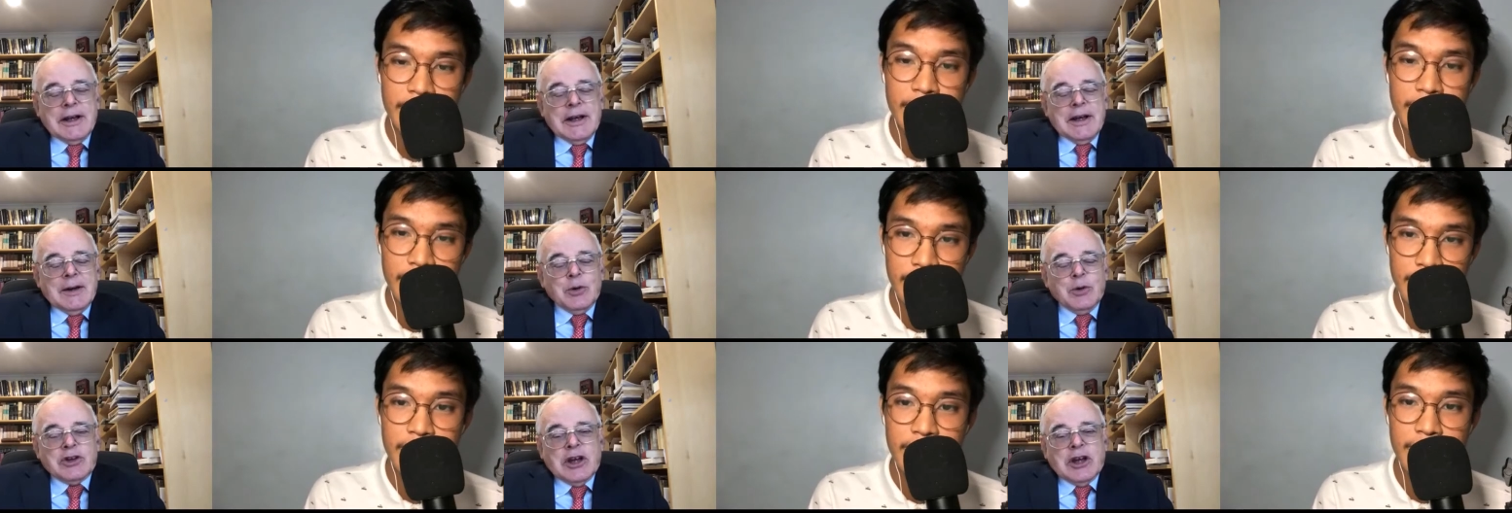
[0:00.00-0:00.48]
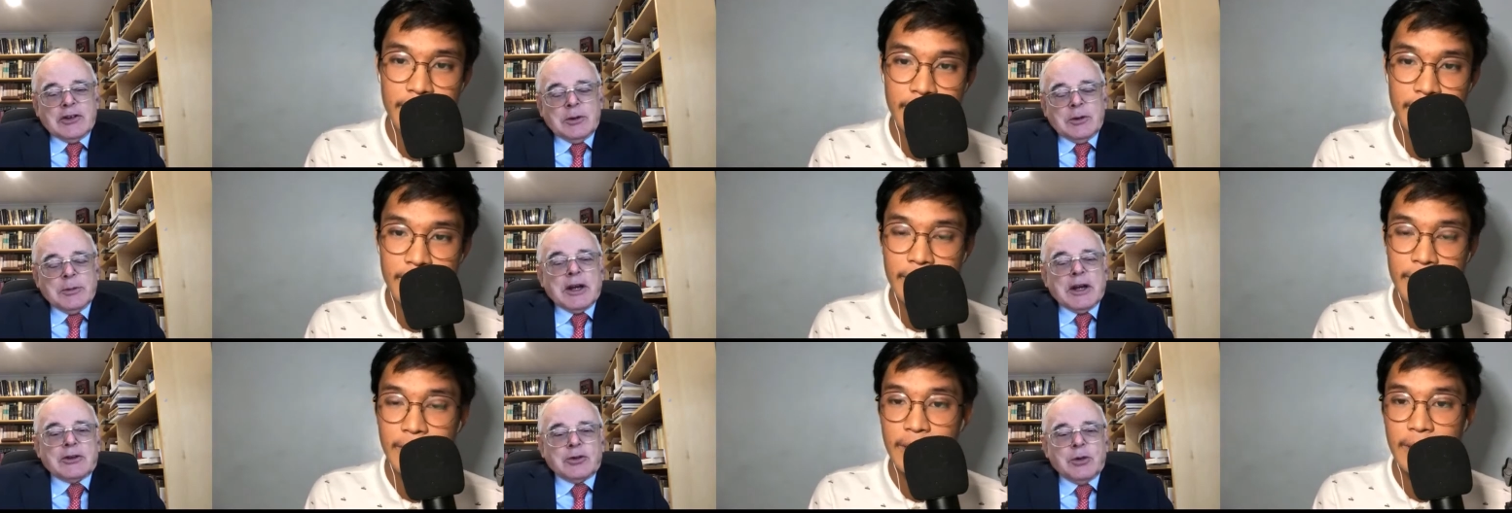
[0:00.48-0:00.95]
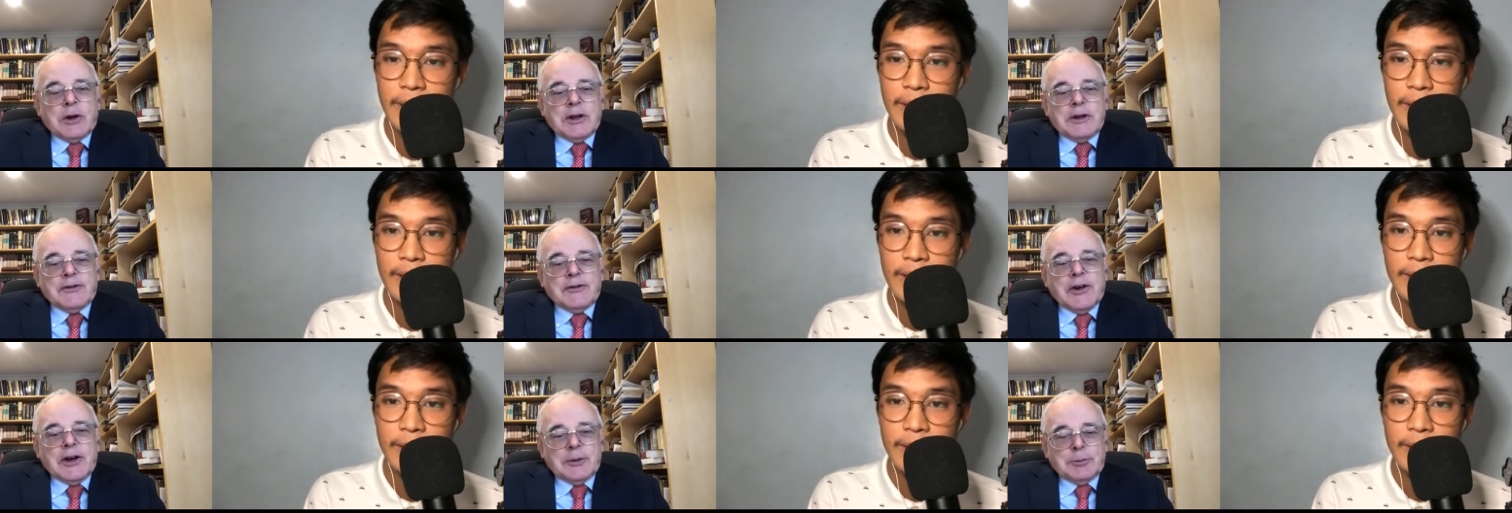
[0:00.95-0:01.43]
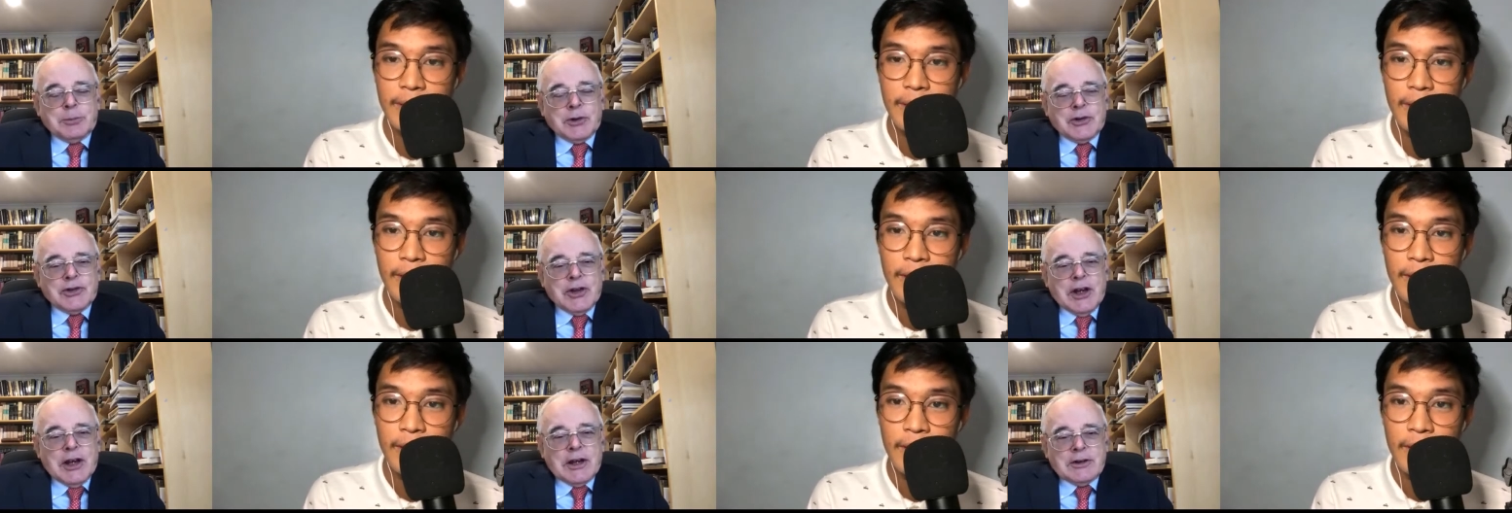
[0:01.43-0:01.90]
Speaker 1: which has about
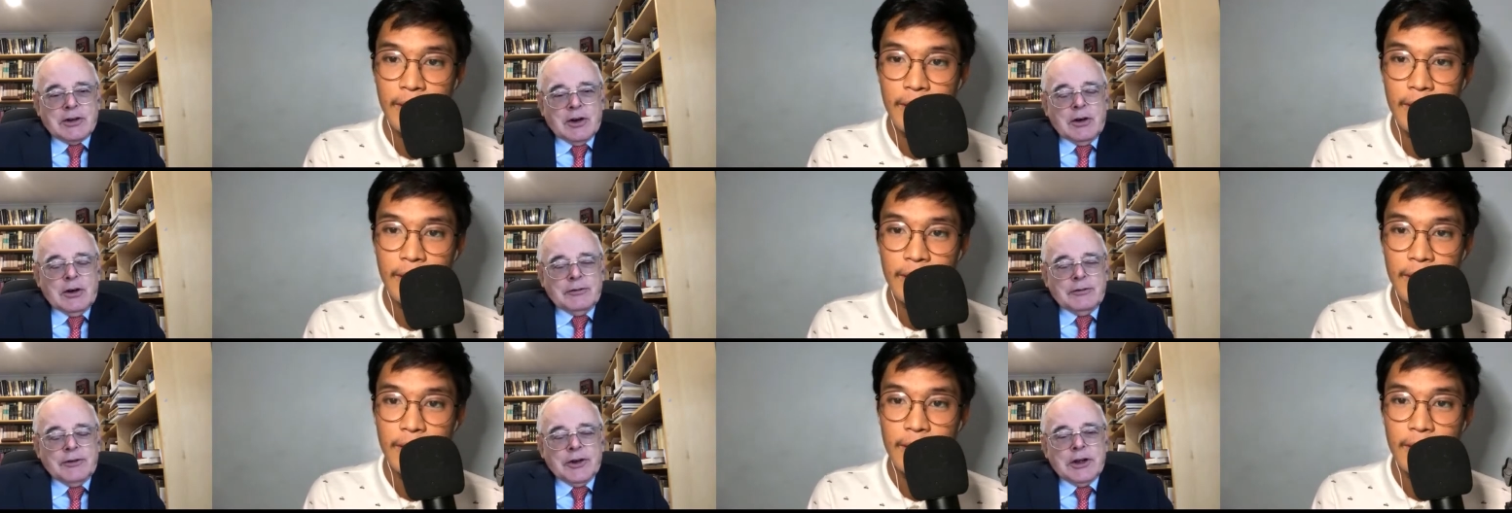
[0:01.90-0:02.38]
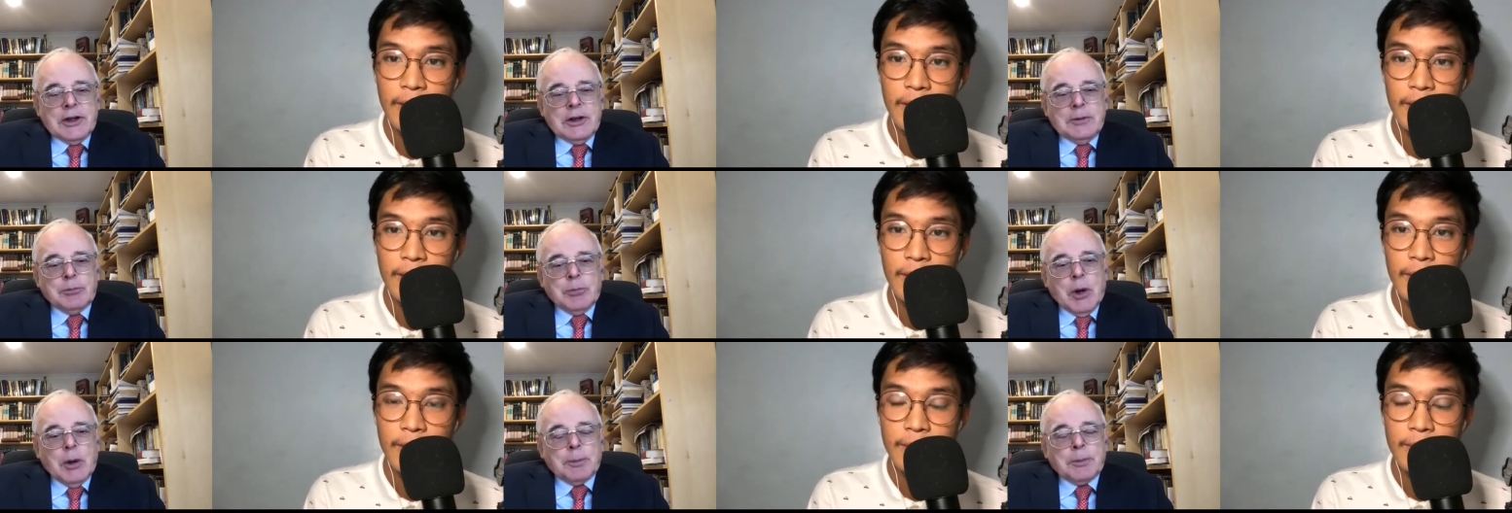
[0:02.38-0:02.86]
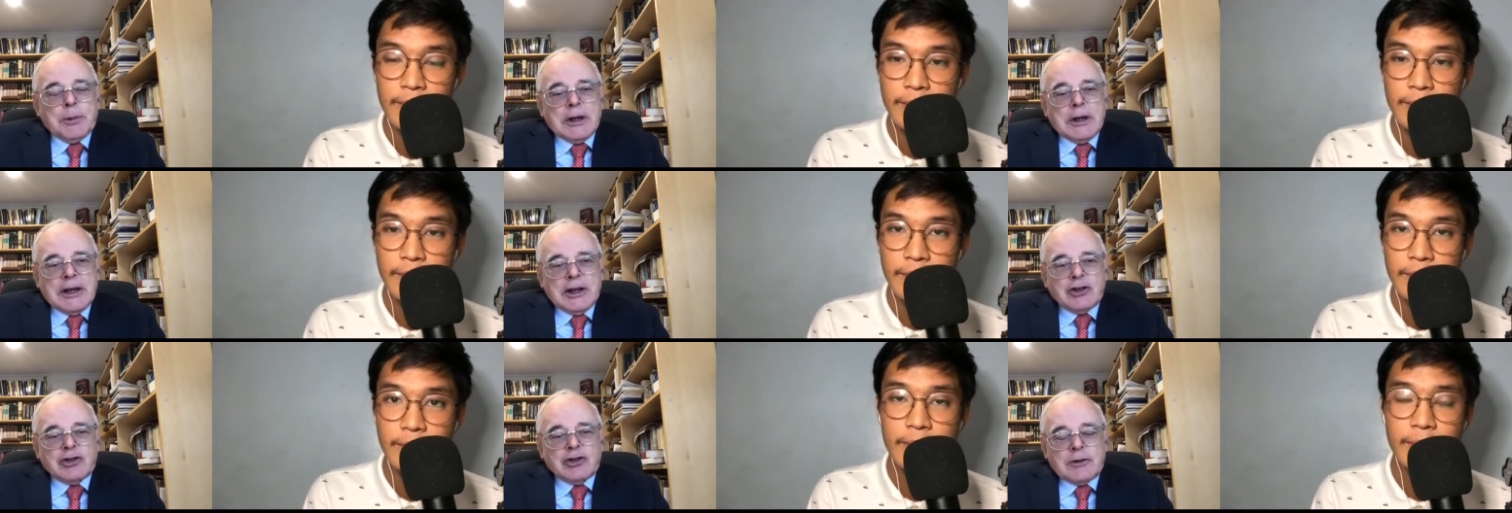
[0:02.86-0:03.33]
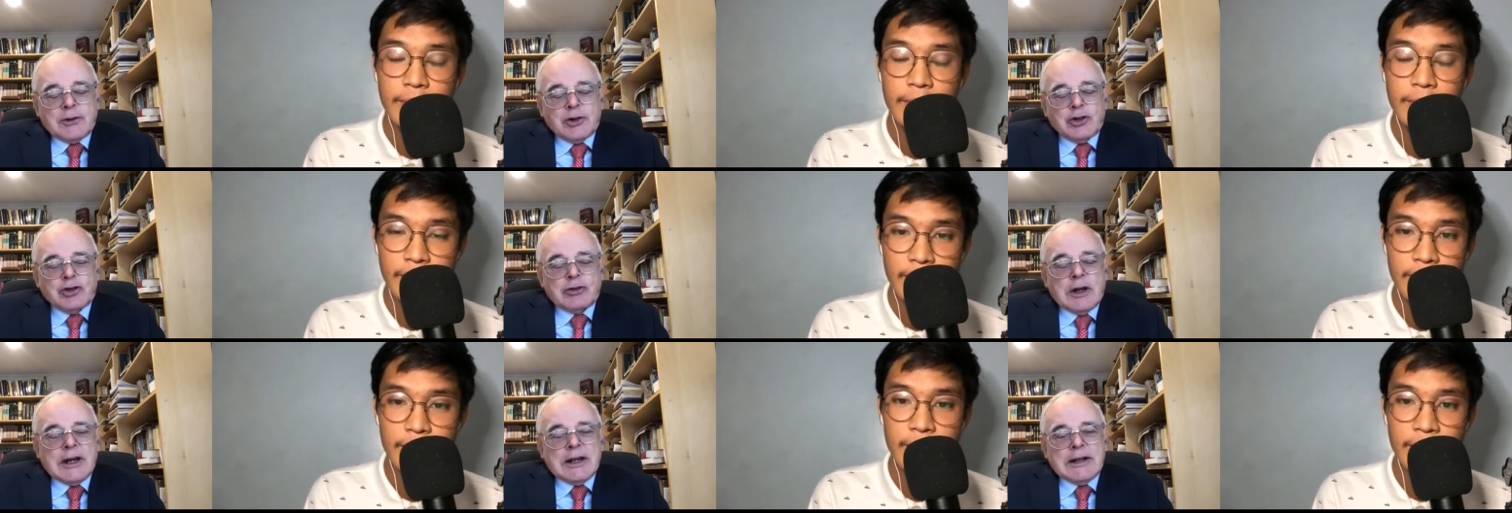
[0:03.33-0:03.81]
25% of the population of
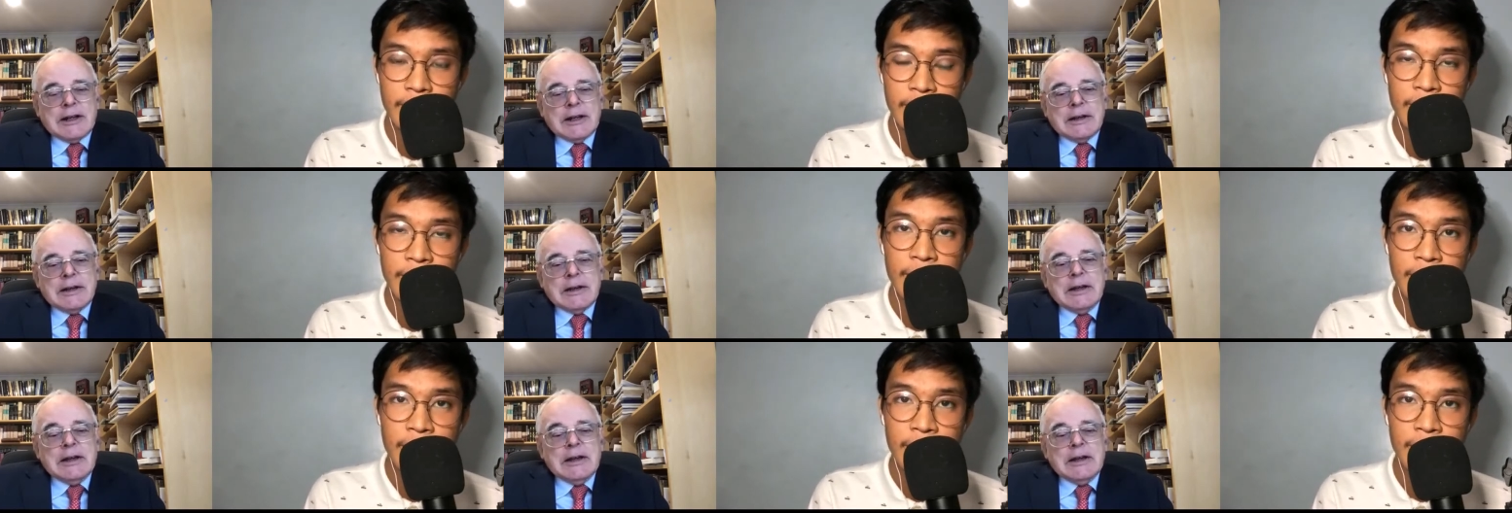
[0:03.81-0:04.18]
Australia.